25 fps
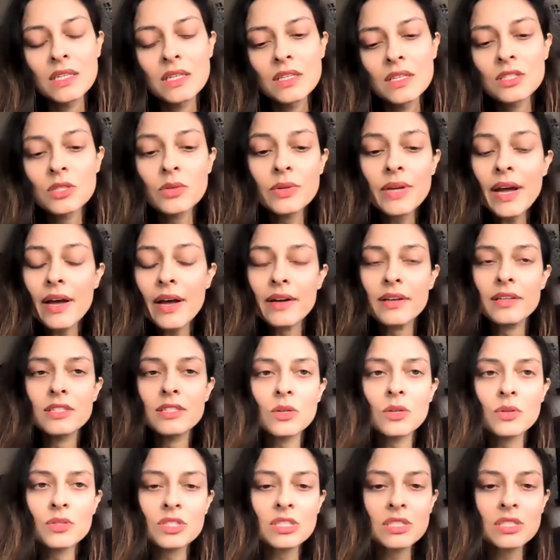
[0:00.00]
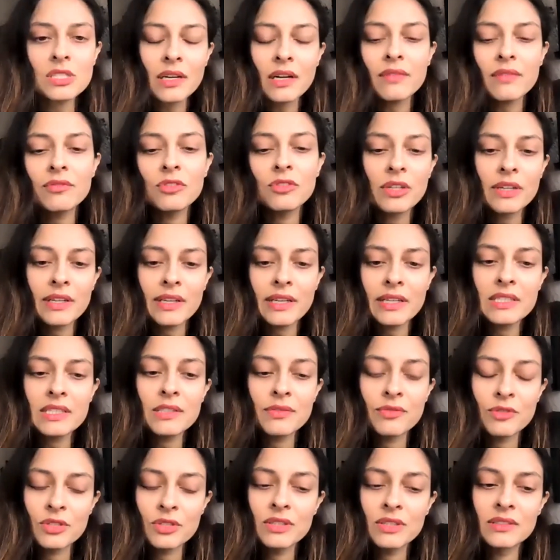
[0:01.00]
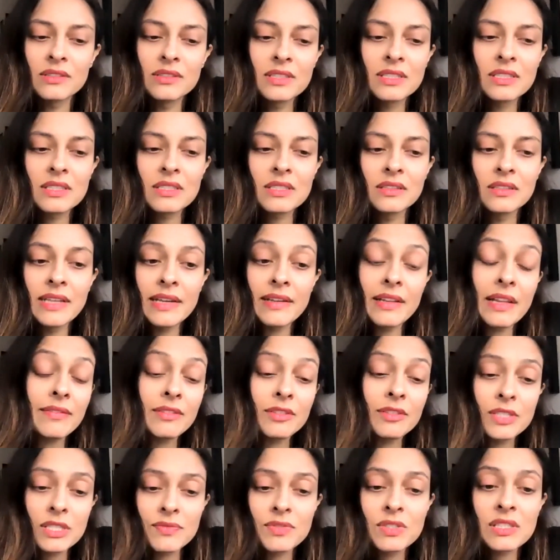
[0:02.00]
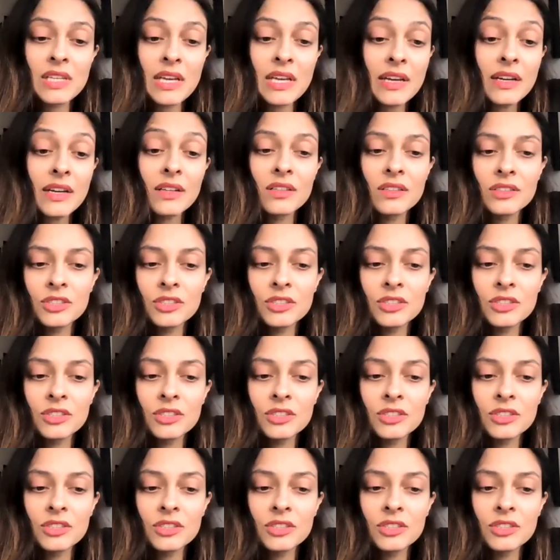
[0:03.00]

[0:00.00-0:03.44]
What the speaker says: So it's just kind of looking at different levels of scale.